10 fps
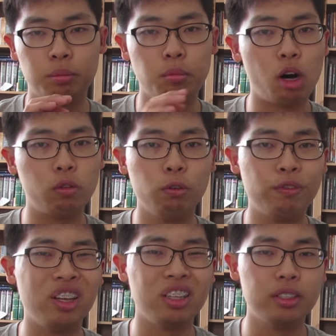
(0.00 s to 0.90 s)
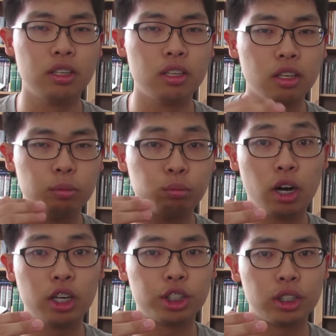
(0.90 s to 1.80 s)
a Marvel villain
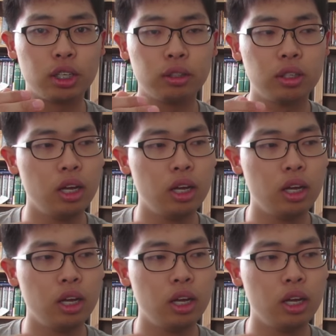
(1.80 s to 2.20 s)
project.